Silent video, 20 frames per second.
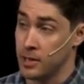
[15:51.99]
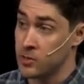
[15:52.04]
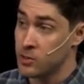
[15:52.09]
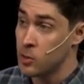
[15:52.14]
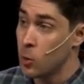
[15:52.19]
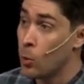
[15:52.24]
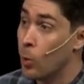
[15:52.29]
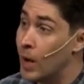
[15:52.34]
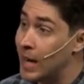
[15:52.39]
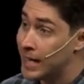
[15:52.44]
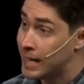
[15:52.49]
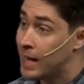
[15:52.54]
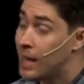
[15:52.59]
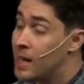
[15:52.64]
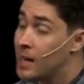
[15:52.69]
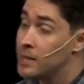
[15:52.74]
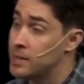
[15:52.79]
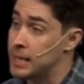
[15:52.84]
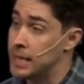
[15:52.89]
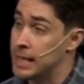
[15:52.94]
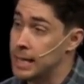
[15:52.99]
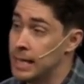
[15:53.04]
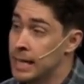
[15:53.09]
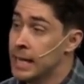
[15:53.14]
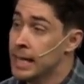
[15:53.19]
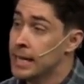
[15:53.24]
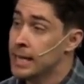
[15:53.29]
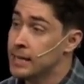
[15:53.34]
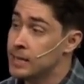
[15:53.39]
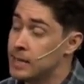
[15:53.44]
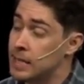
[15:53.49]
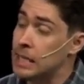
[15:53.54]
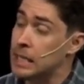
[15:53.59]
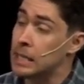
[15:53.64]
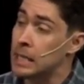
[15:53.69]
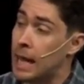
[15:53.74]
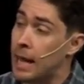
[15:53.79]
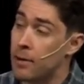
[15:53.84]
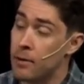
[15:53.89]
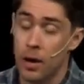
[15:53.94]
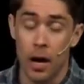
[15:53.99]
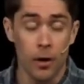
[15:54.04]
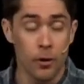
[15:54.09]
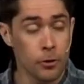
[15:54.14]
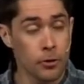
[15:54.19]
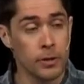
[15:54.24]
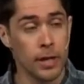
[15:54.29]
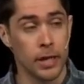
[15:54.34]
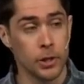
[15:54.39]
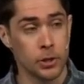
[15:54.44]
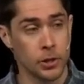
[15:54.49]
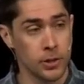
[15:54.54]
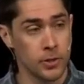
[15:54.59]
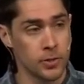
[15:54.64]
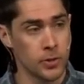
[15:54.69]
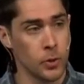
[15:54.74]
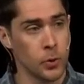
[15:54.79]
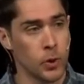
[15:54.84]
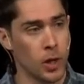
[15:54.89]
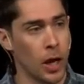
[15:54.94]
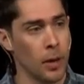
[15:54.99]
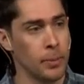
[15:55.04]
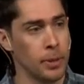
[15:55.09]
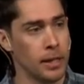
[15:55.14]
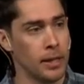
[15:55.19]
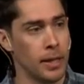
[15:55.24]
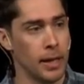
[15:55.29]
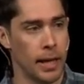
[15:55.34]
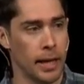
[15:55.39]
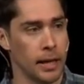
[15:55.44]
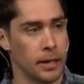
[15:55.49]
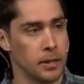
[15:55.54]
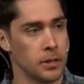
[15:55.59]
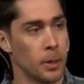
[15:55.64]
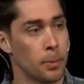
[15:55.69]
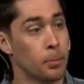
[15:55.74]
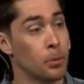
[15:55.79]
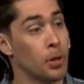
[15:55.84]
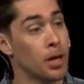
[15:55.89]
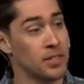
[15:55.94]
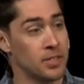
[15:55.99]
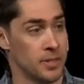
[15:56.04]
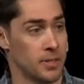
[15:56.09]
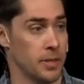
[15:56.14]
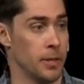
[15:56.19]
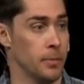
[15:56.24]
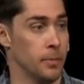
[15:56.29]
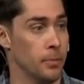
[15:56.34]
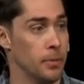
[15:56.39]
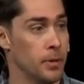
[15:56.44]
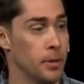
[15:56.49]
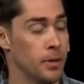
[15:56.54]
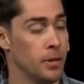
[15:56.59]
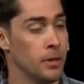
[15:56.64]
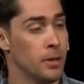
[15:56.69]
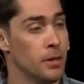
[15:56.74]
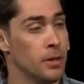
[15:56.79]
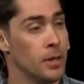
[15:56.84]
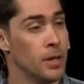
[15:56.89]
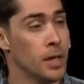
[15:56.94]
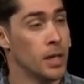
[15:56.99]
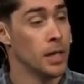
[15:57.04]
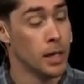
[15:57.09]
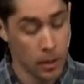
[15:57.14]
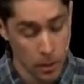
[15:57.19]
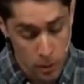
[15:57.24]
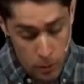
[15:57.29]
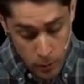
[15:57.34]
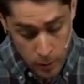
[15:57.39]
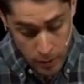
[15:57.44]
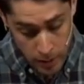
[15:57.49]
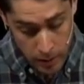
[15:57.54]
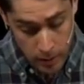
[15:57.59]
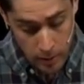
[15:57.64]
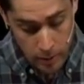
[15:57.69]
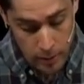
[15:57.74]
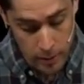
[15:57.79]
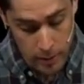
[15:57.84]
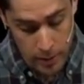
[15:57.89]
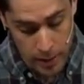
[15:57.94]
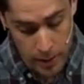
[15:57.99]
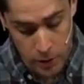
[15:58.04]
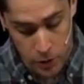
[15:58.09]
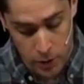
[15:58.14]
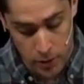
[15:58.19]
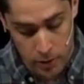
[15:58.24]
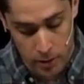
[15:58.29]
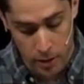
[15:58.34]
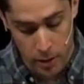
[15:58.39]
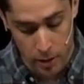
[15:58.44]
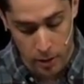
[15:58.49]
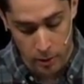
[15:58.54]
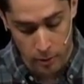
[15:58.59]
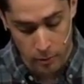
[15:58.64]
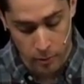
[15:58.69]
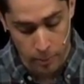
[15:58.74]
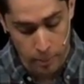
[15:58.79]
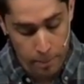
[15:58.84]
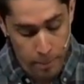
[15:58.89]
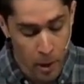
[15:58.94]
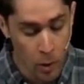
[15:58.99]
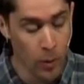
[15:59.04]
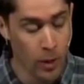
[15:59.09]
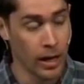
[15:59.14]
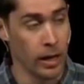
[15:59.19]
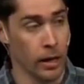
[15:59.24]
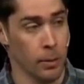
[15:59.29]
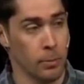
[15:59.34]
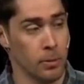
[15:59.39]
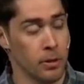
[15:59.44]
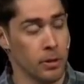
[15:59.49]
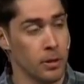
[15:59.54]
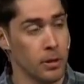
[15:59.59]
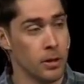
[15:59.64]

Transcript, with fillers: And so, what God did is he allowed other nations to come in and oppress them, including the nation of Moab.